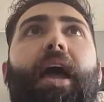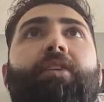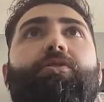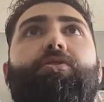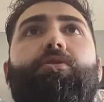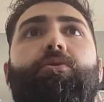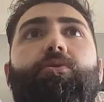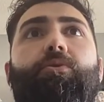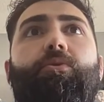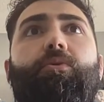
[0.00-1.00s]
And
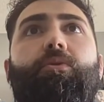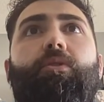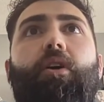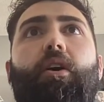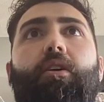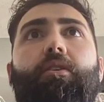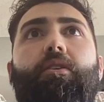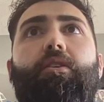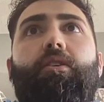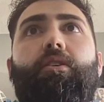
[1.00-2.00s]
to,
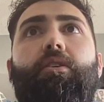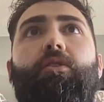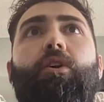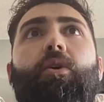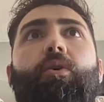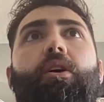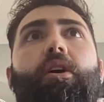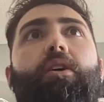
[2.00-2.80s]
you know,